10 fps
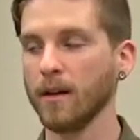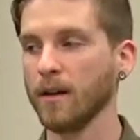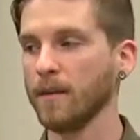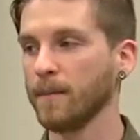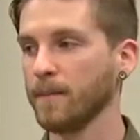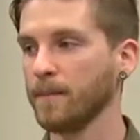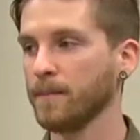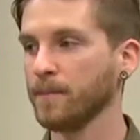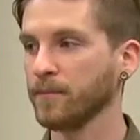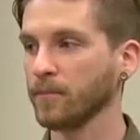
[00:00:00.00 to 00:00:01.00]

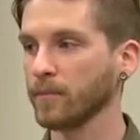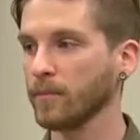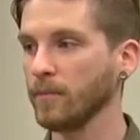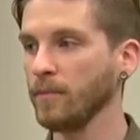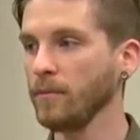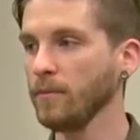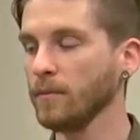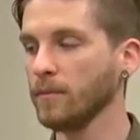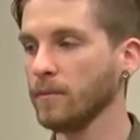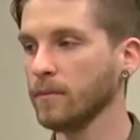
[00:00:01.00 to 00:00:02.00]

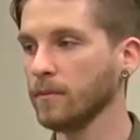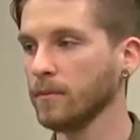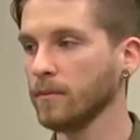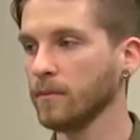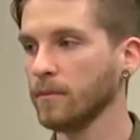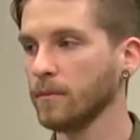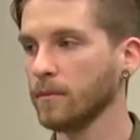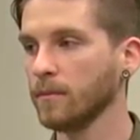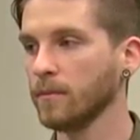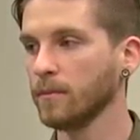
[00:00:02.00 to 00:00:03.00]

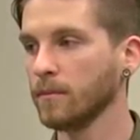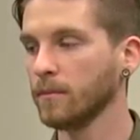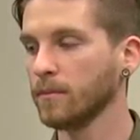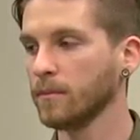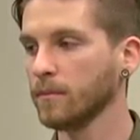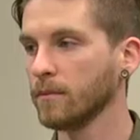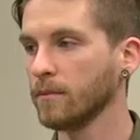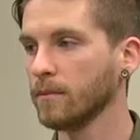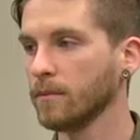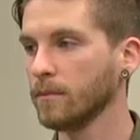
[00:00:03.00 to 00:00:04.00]

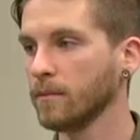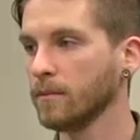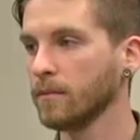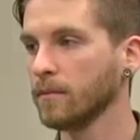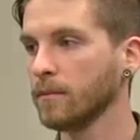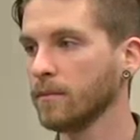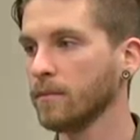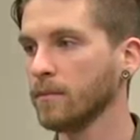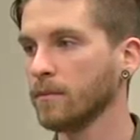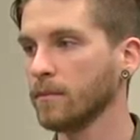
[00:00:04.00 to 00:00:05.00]

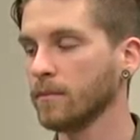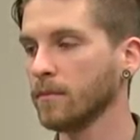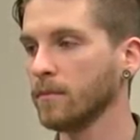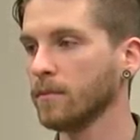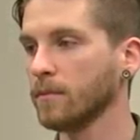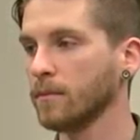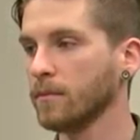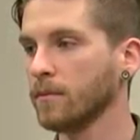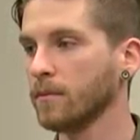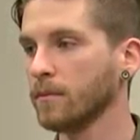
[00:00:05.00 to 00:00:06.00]

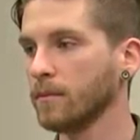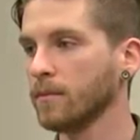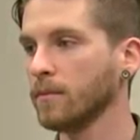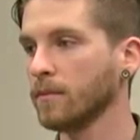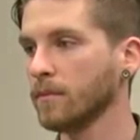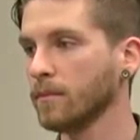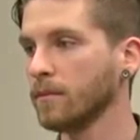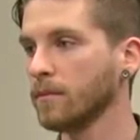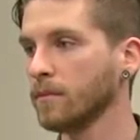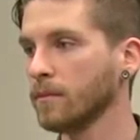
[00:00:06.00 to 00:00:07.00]

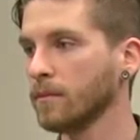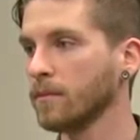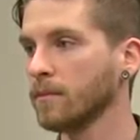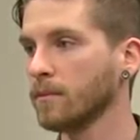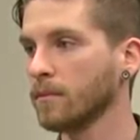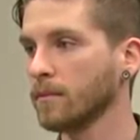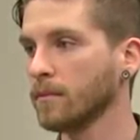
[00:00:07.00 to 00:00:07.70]
Nothing is said.